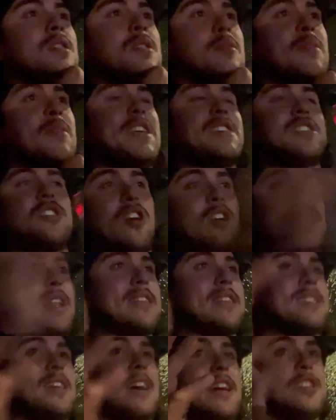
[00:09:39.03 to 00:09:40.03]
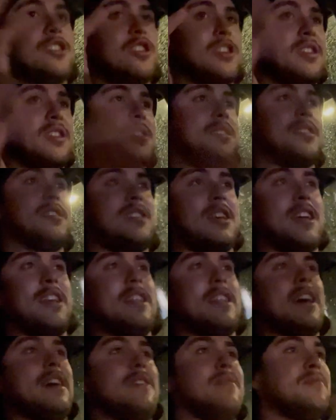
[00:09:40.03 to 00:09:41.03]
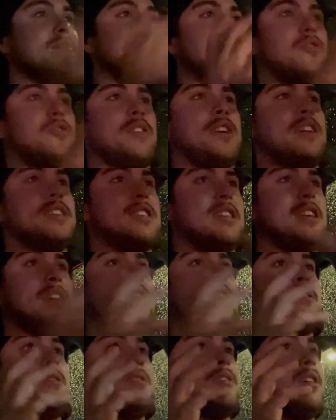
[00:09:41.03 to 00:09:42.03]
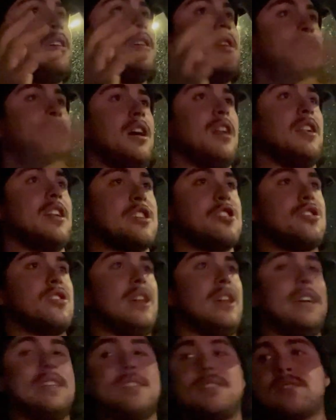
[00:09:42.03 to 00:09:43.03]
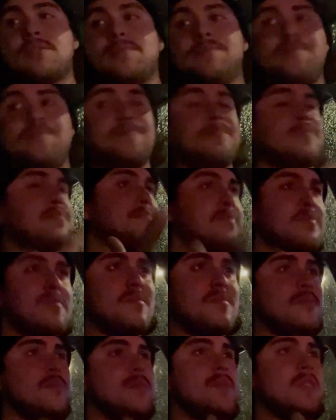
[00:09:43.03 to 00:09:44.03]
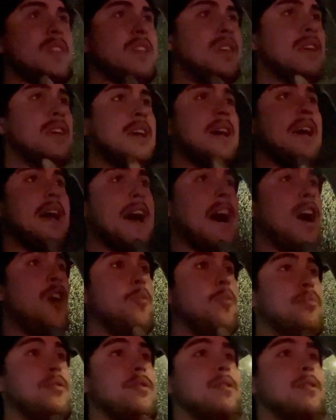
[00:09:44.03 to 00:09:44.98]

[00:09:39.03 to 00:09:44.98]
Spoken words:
basically all that science shit is to say that creatine, electrolytes help,